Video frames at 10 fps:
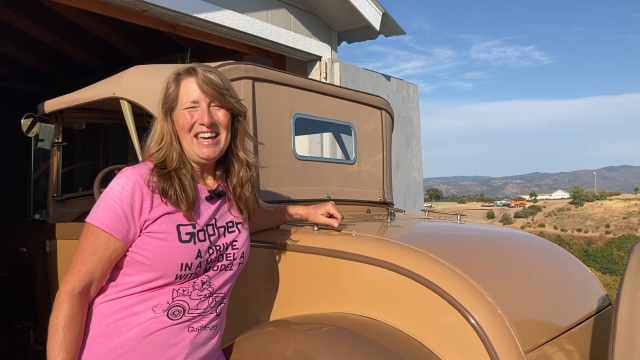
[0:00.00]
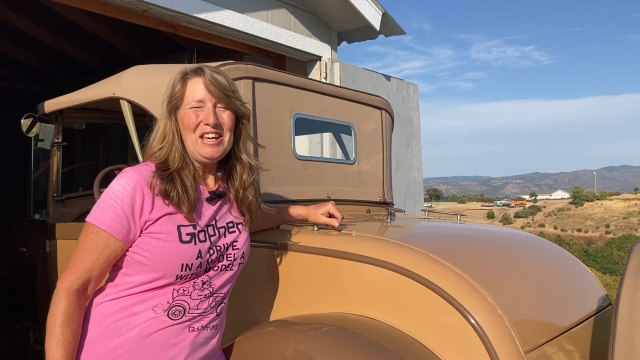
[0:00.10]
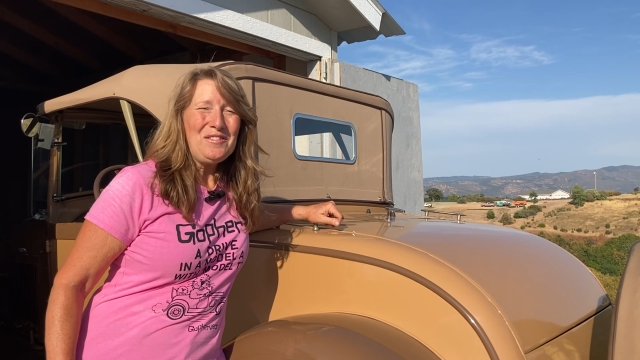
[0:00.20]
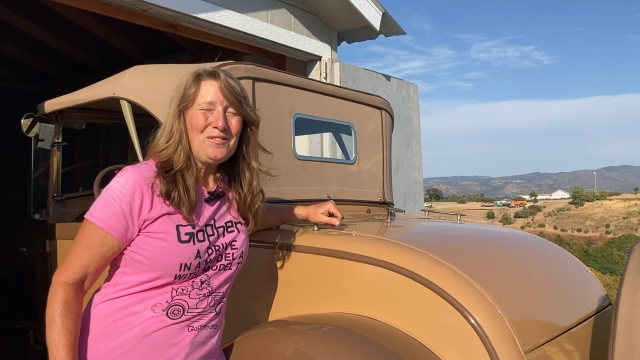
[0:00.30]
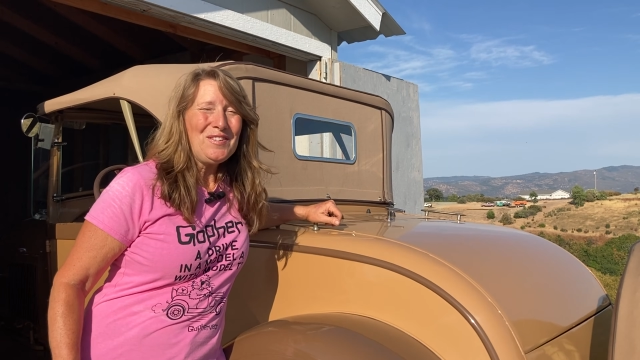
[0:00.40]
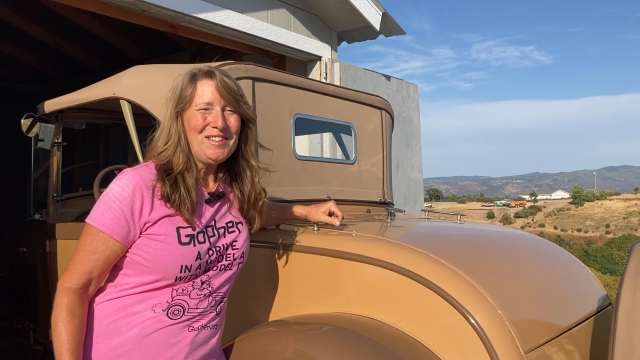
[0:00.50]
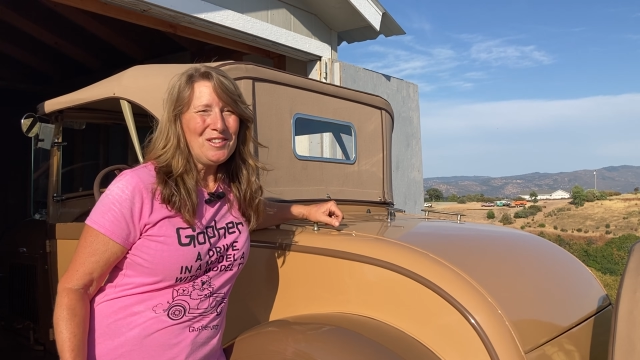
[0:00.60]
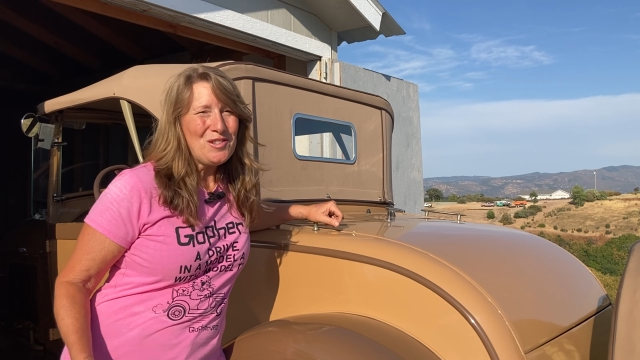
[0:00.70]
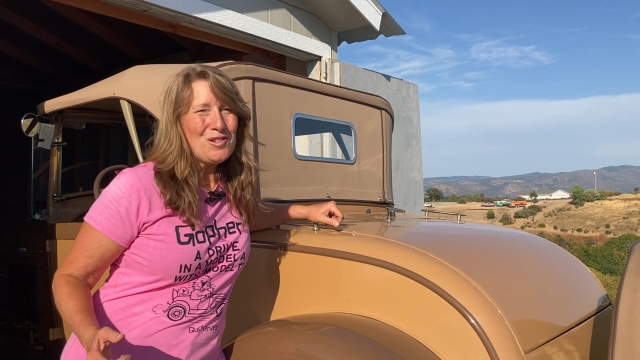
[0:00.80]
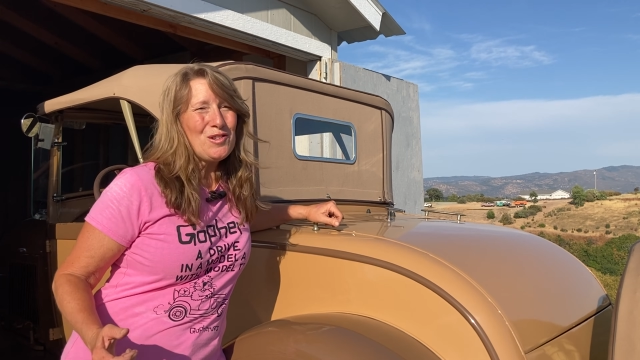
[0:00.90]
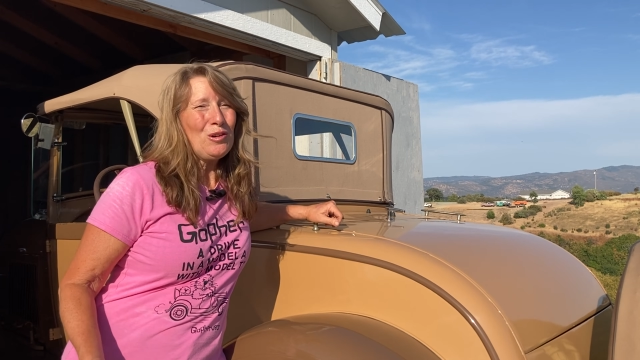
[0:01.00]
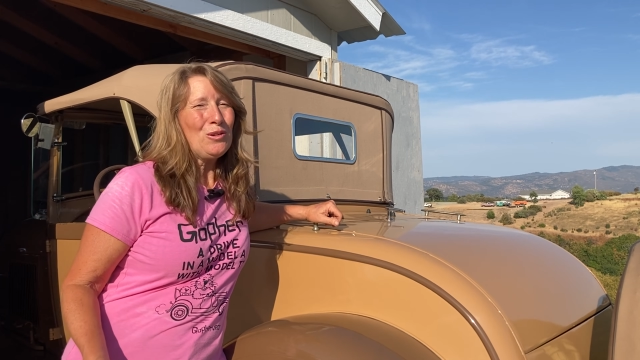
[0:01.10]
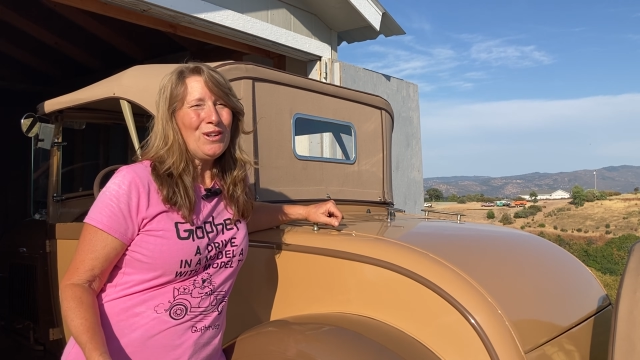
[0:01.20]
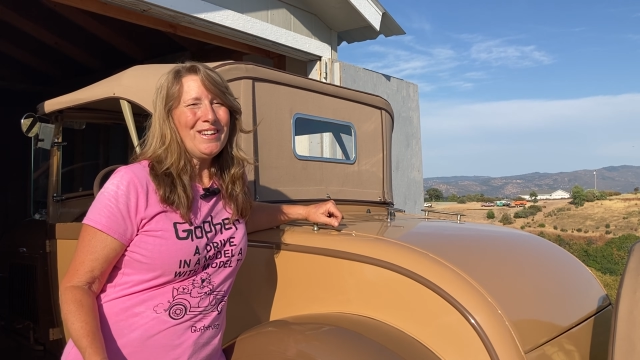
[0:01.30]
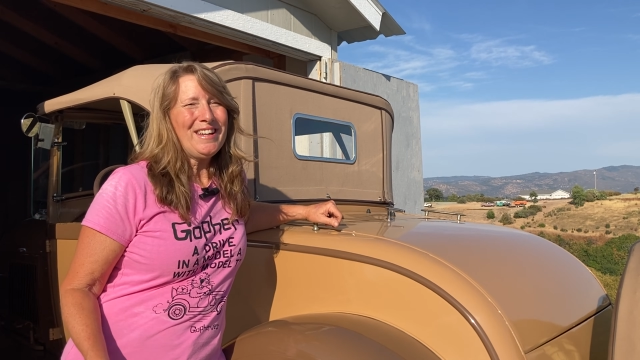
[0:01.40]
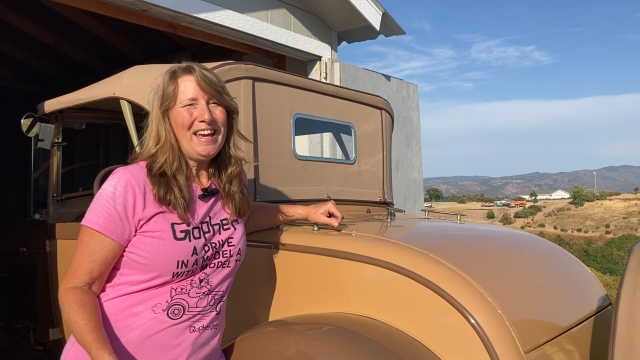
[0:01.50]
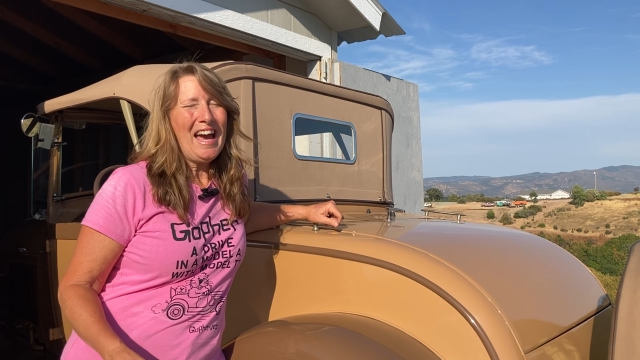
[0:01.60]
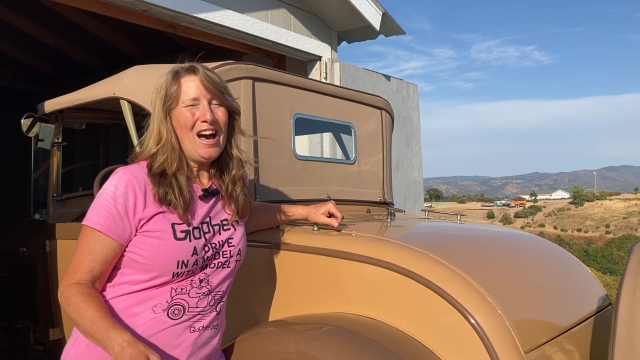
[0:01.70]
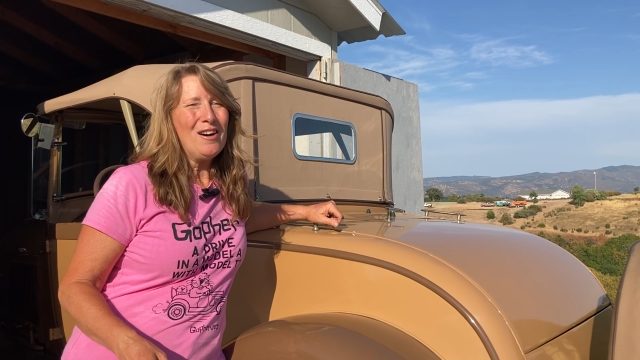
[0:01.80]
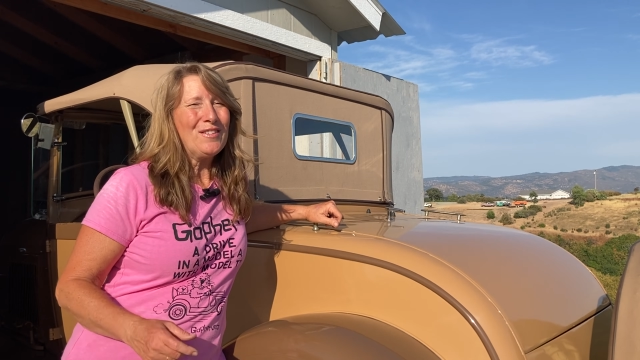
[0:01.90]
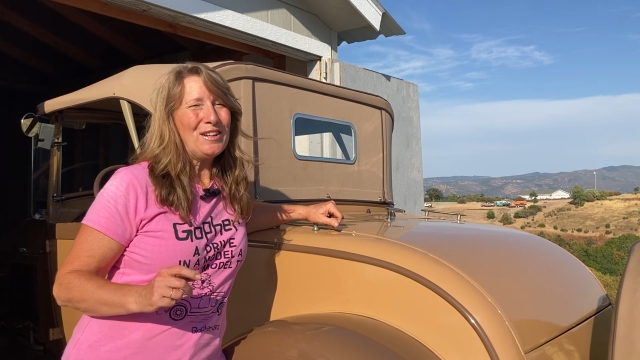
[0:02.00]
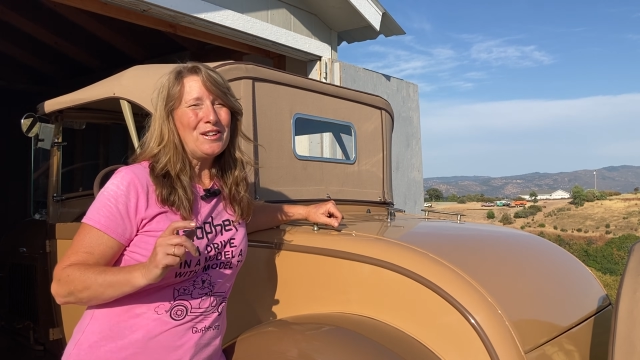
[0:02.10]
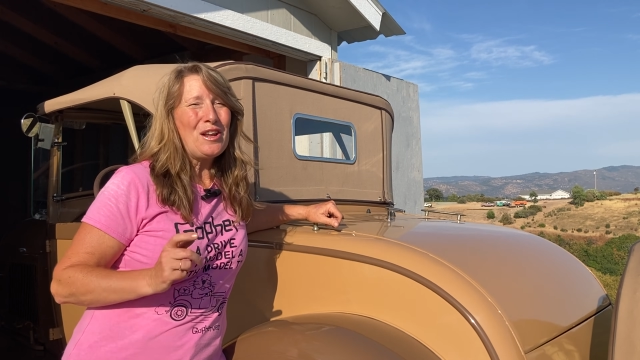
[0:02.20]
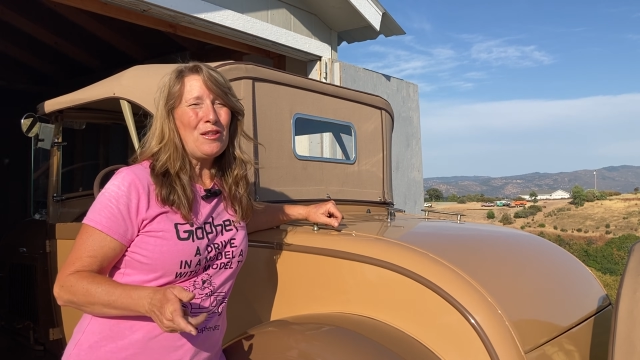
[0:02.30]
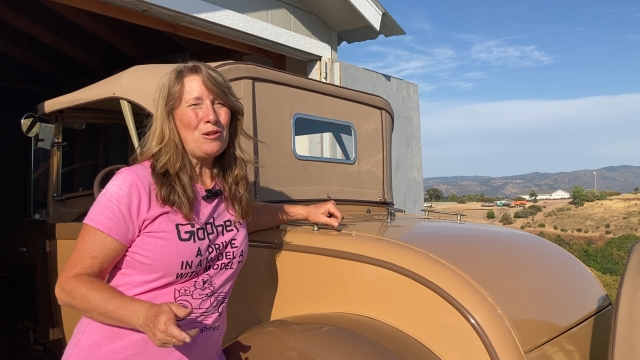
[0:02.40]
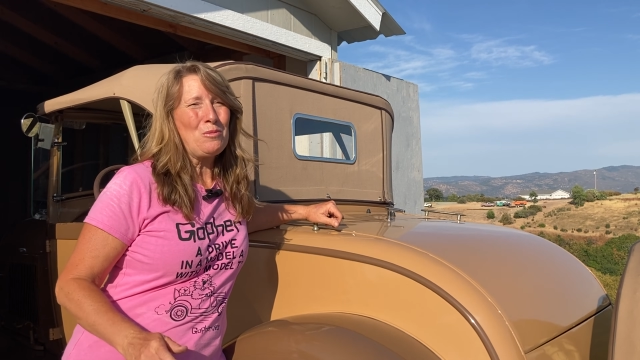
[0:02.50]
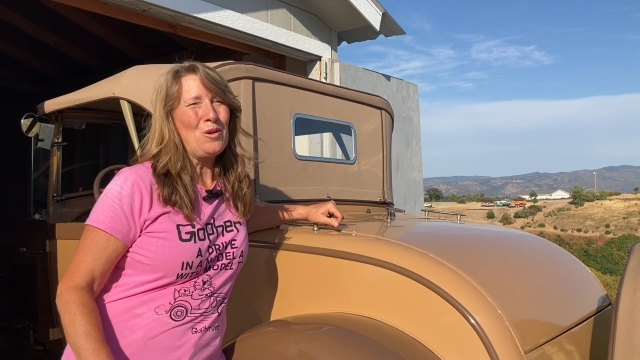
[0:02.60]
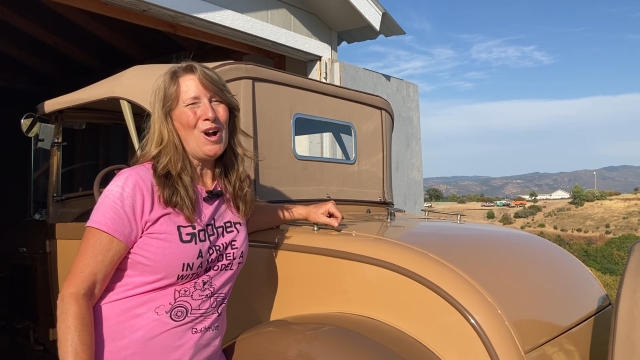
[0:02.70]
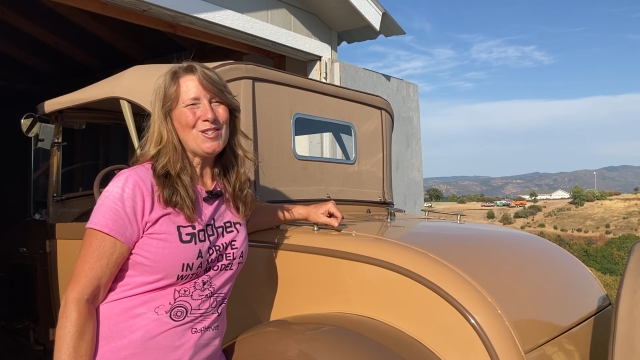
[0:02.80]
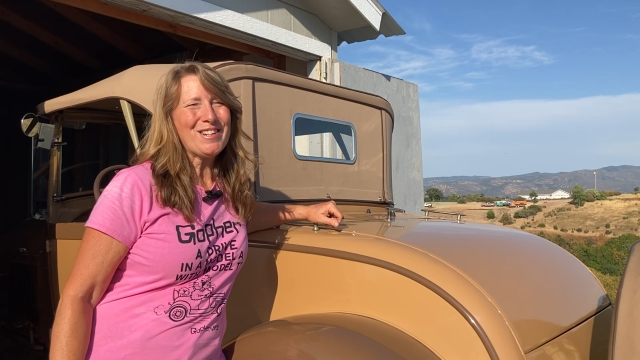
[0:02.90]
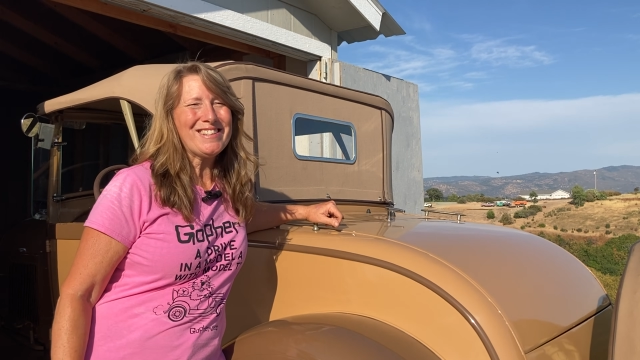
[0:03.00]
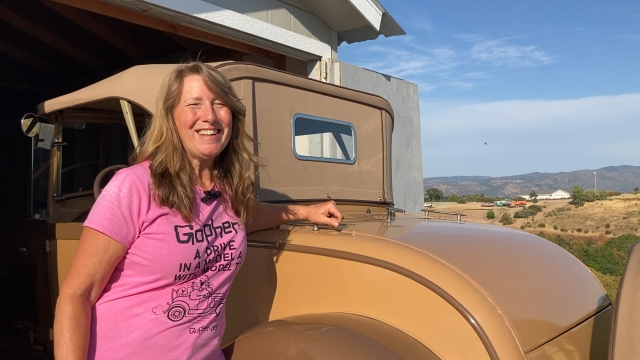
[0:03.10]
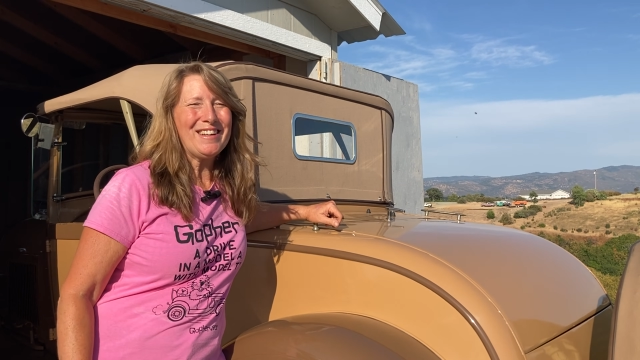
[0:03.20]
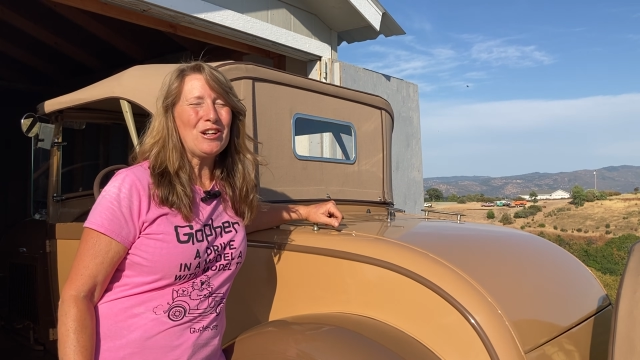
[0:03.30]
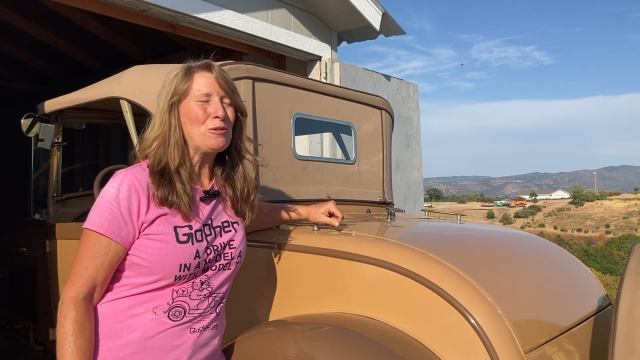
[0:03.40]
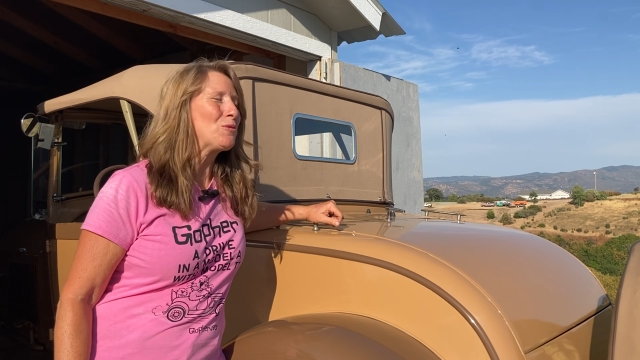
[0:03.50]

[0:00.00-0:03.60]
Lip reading: It feels so good to have another project done on